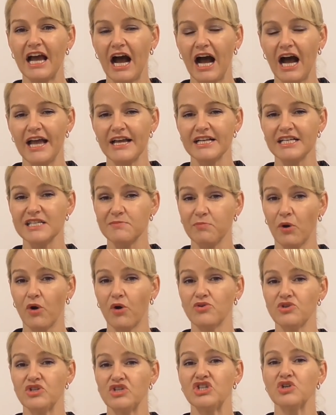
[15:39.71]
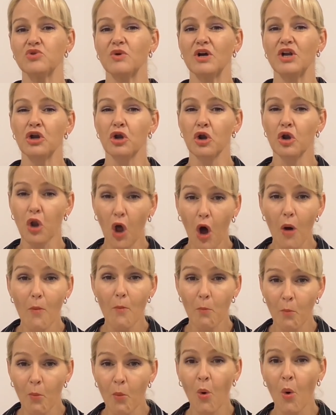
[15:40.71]
exposed to a
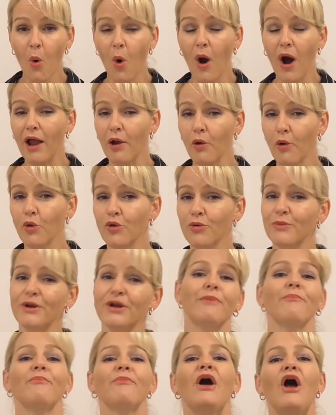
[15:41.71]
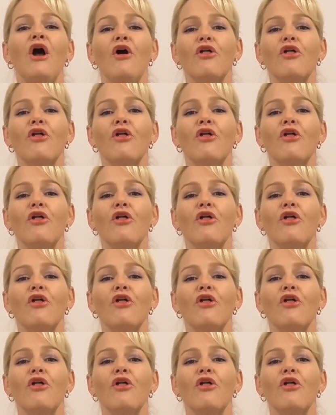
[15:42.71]
lot more aluminium